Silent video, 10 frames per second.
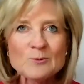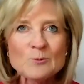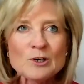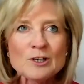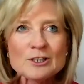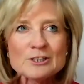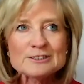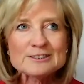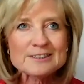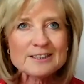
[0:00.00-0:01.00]

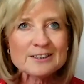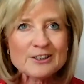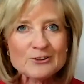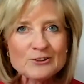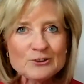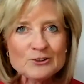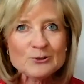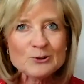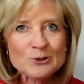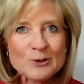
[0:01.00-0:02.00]
words,
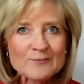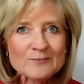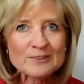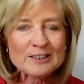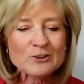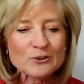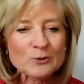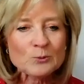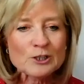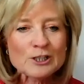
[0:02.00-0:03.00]
you haven't really got
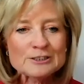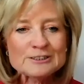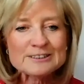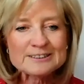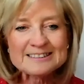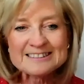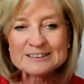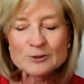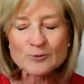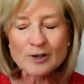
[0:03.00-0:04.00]
the words to
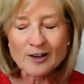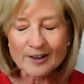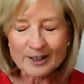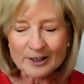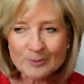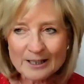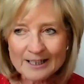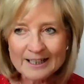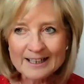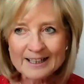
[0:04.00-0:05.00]
describe
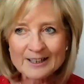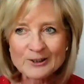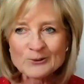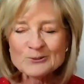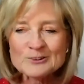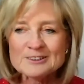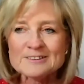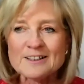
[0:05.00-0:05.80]
how